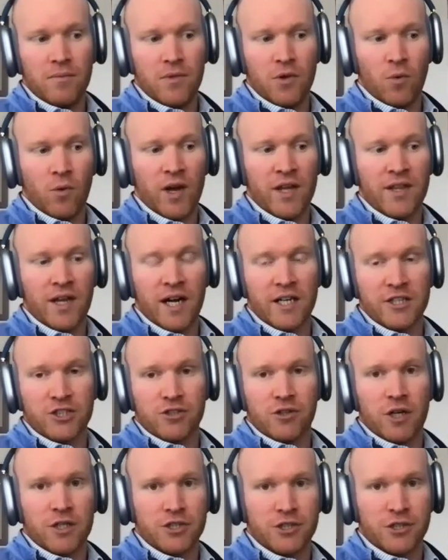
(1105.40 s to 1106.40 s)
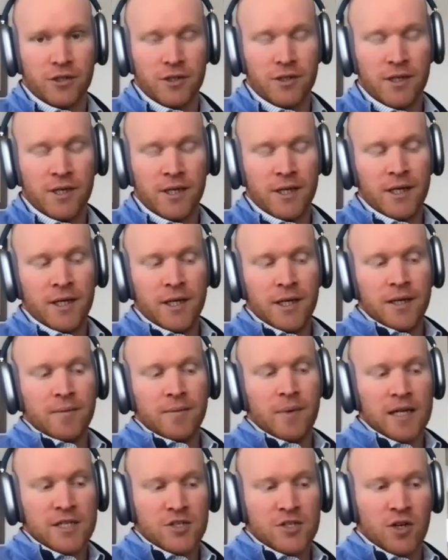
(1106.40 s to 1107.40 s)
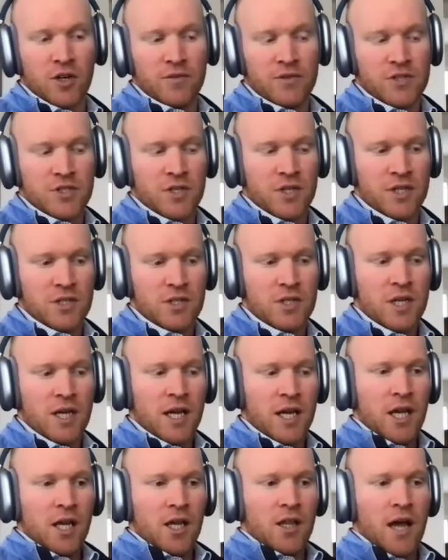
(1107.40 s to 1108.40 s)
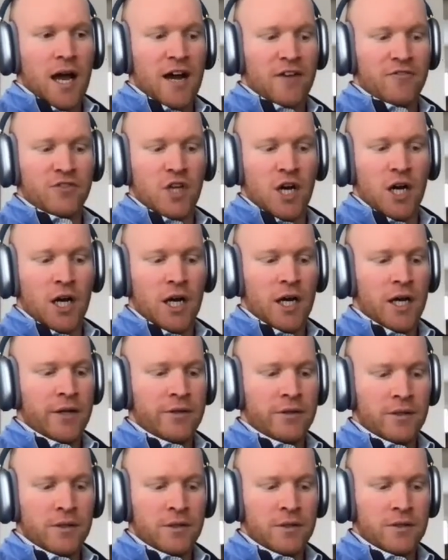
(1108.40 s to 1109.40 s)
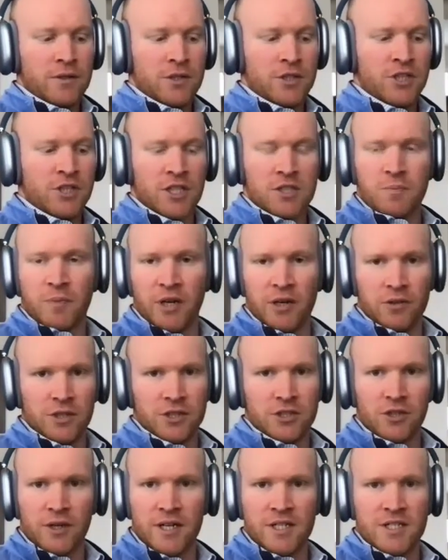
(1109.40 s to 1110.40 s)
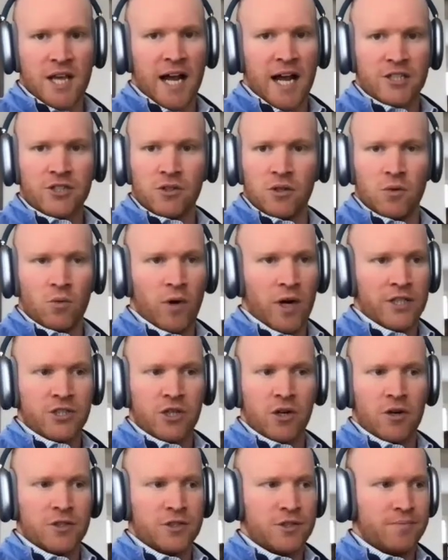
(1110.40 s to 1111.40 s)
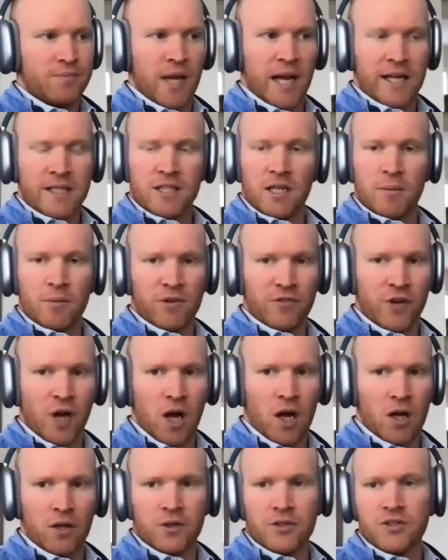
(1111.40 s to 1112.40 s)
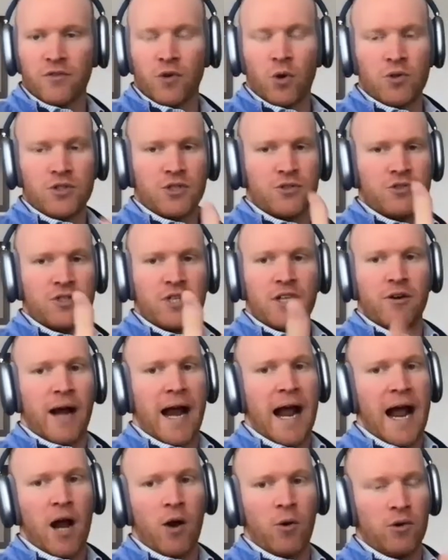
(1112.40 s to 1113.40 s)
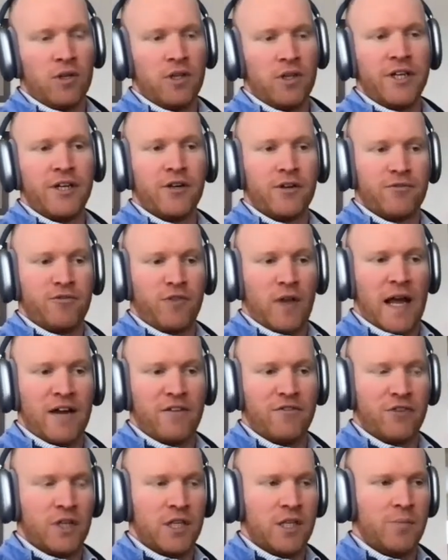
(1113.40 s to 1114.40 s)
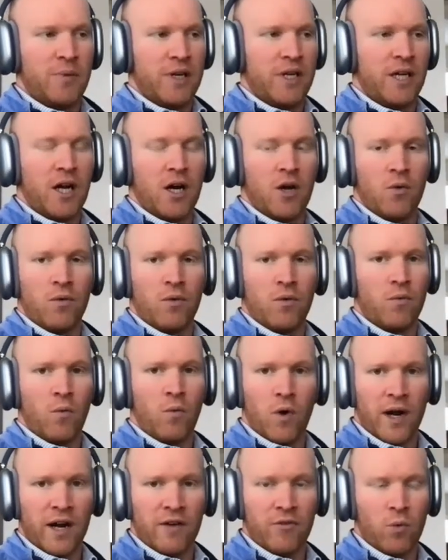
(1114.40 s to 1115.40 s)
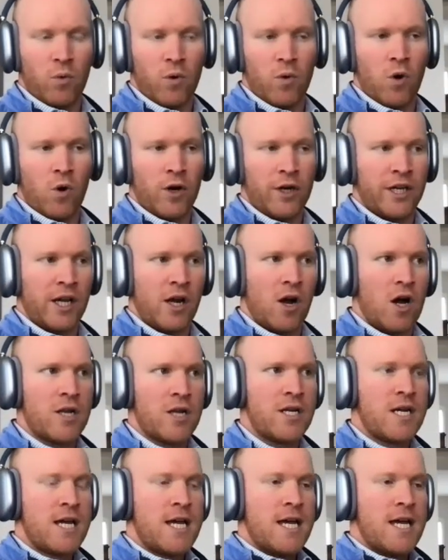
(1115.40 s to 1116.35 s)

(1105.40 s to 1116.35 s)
the way that I structure my services. I've done just purely transactional, where I charge X number of dollars. Of course, there's either hourly or flat fee, depending on whatever we're working on.